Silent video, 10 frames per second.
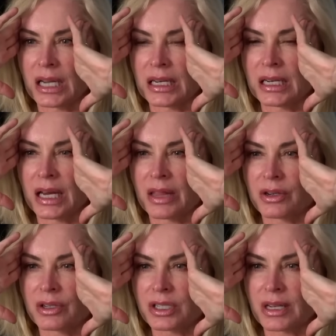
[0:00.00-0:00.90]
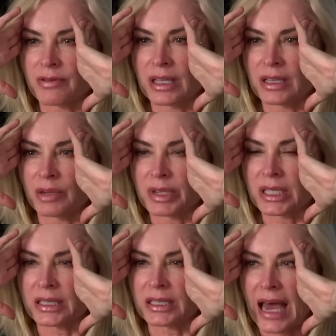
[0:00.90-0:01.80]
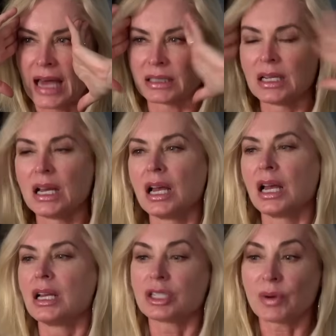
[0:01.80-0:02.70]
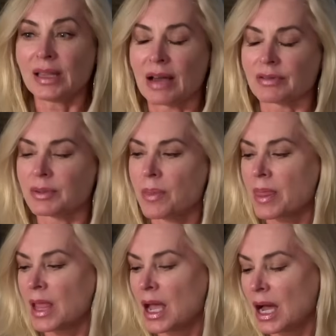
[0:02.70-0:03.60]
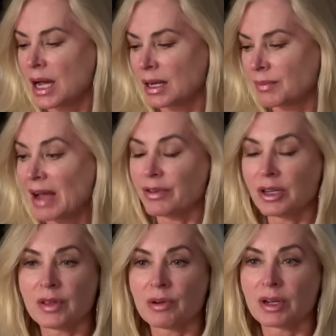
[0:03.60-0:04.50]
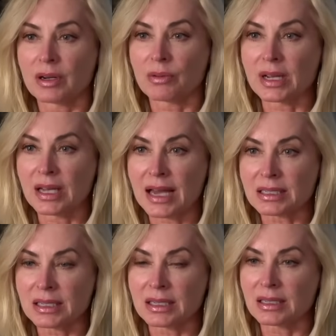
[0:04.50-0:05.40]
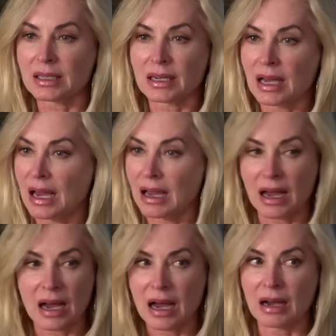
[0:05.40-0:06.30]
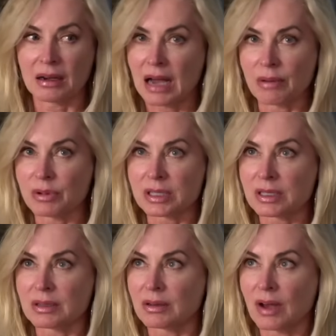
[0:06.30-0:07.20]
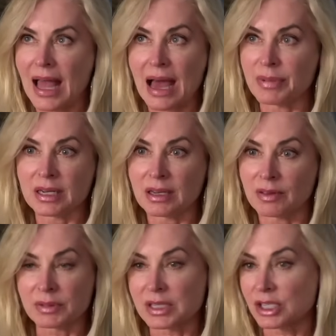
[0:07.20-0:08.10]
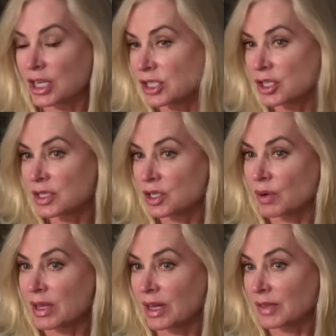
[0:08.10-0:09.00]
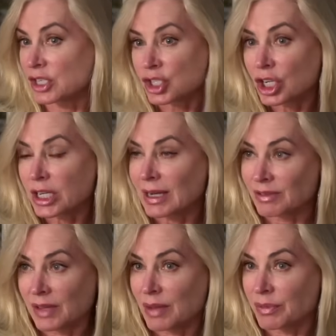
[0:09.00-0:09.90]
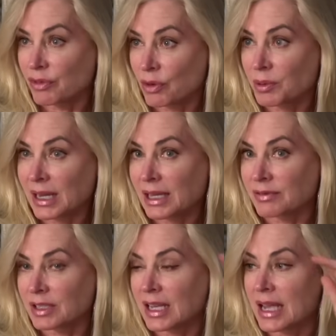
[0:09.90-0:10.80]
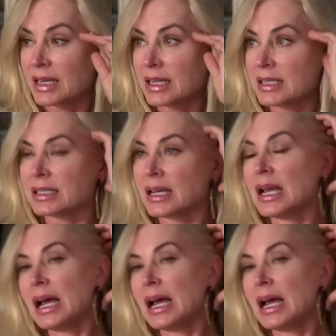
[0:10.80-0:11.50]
I need other stuff in there besides that. So I left. I figured they were going to recast it. I was happy to give them suggestions who I thought they should. I've done that before when I left in the 80s.